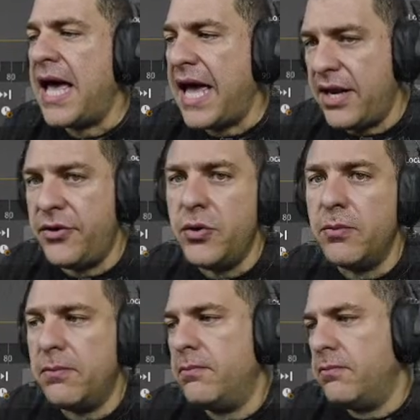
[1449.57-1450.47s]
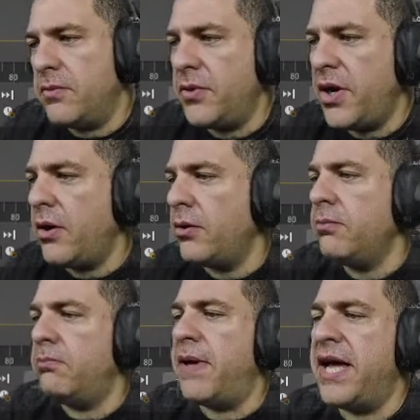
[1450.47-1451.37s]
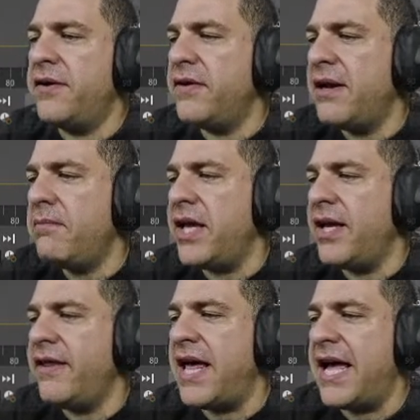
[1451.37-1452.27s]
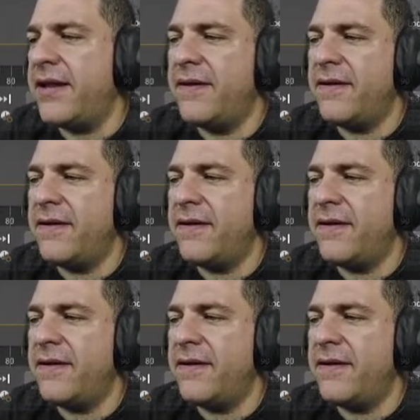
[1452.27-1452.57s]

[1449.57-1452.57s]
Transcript: And you know better than me that